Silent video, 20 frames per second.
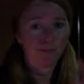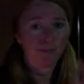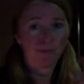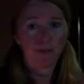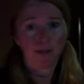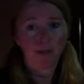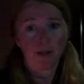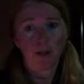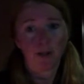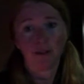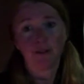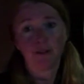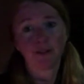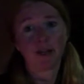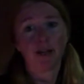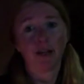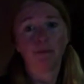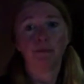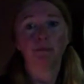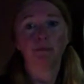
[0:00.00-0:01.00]
the odd
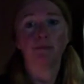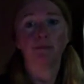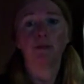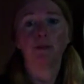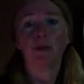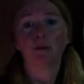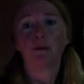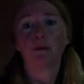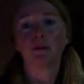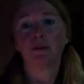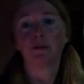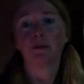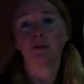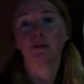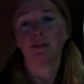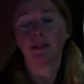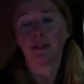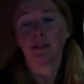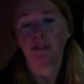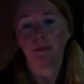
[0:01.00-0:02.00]
time, you know, with an
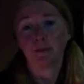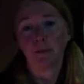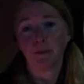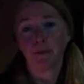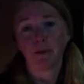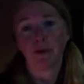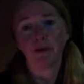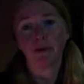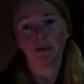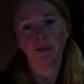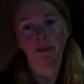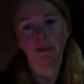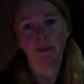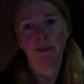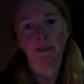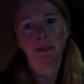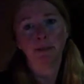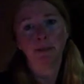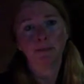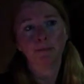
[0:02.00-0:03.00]
intimate partner,
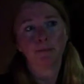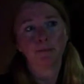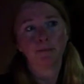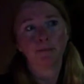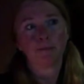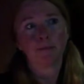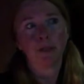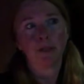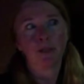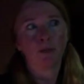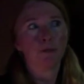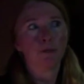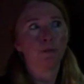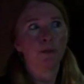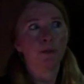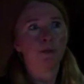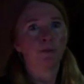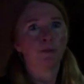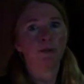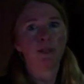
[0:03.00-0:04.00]
you know, but
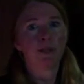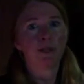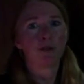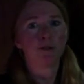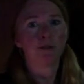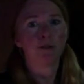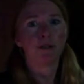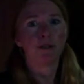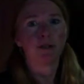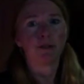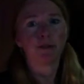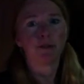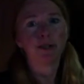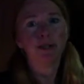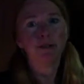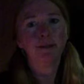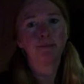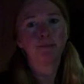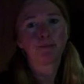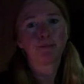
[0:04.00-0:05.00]
only to a degree.
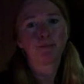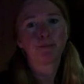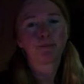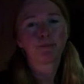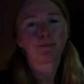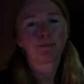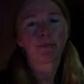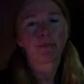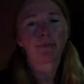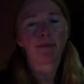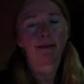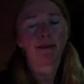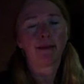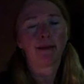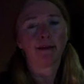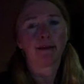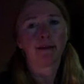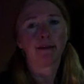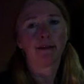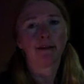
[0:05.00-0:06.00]

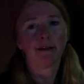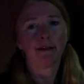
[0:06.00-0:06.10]
And